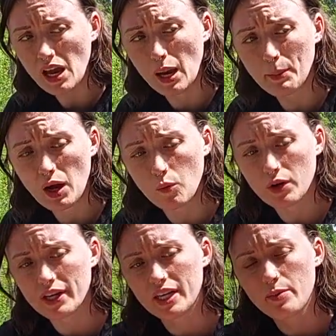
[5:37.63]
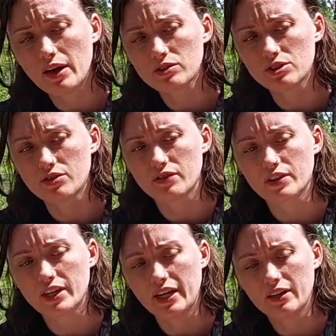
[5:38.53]
I'm not worried about
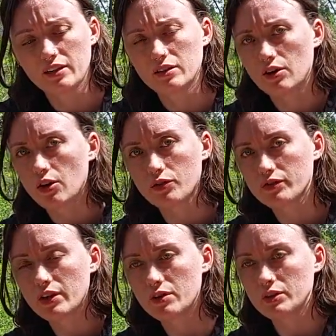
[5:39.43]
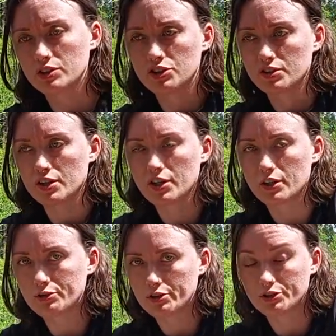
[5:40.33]
diverting overflow. It's just going to go
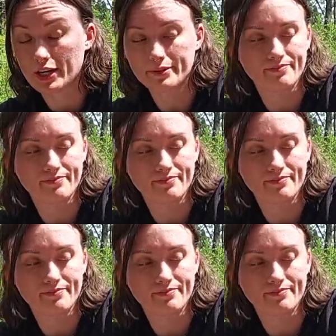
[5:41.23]
to the drain.